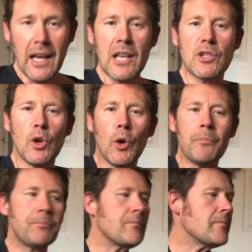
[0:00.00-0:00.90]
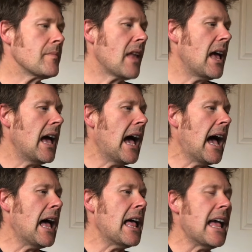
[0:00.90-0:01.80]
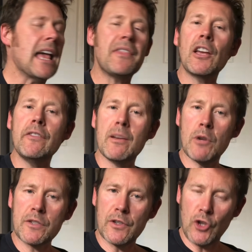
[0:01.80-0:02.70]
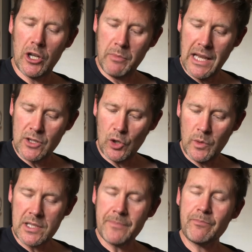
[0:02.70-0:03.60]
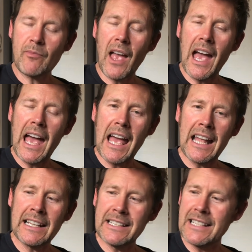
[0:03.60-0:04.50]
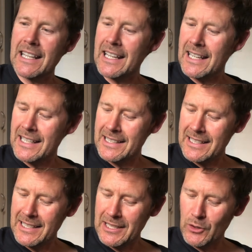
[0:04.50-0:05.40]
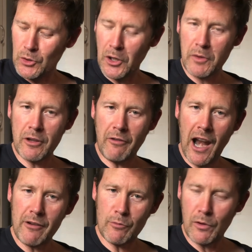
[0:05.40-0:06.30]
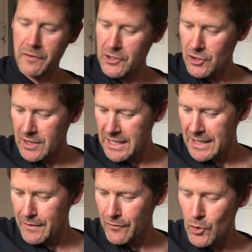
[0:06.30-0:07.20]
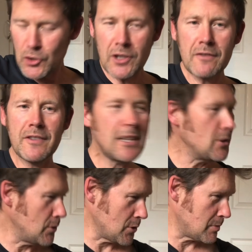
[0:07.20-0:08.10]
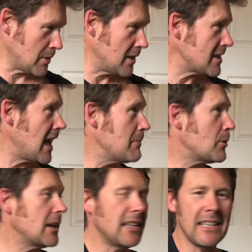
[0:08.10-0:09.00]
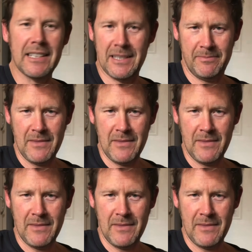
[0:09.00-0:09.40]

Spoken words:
So thank you very much for joining me as always, and no doubt the RYRA will feature in future videos because I am quite liking it.